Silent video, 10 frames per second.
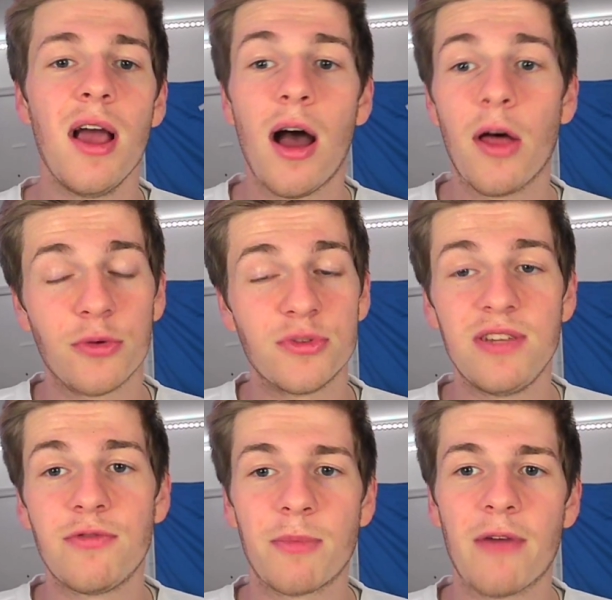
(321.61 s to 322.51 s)

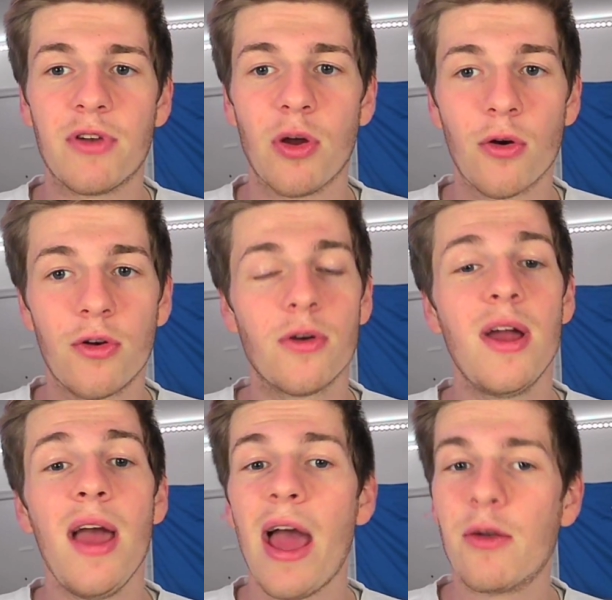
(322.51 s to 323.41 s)
13 from Kevin Herter.
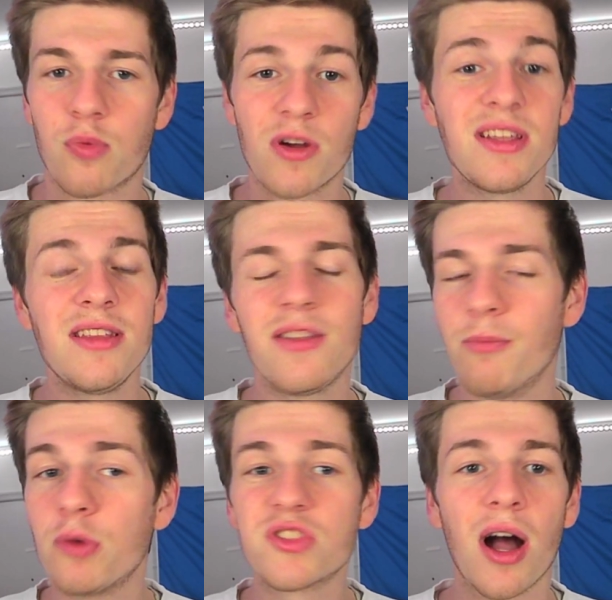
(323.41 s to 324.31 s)
And really, the
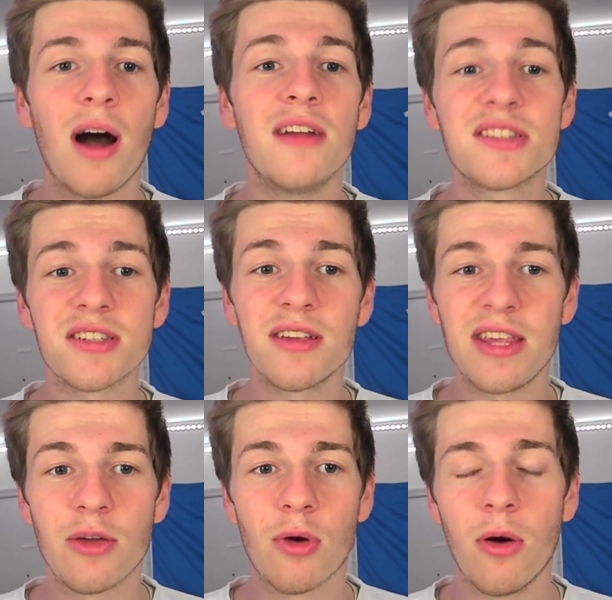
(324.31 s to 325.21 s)
most unsung
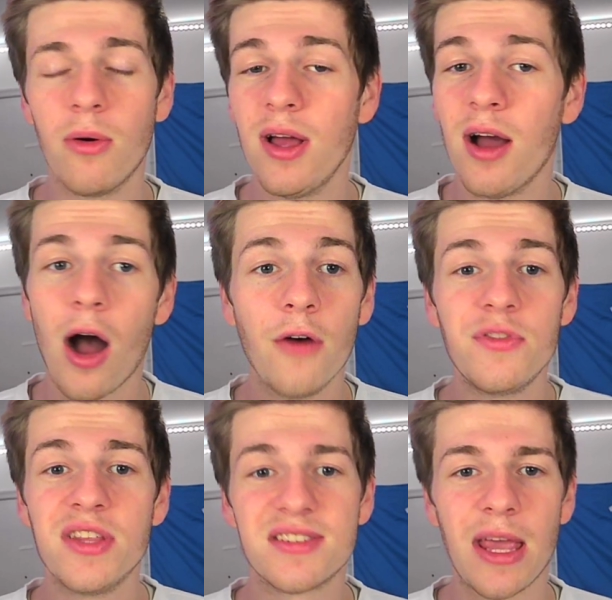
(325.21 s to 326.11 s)
hero
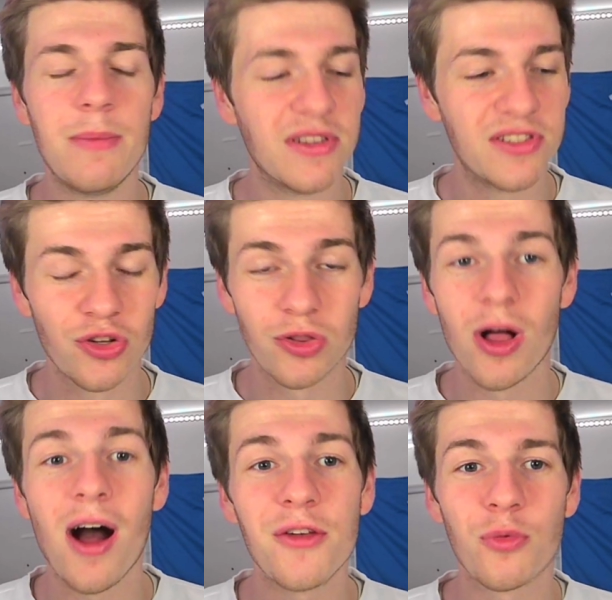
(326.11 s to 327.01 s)
of this game is
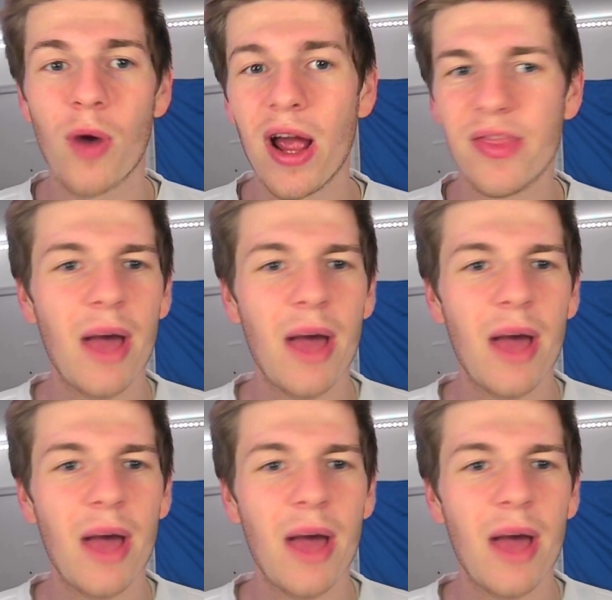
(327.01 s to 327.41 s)
DeLon Wright.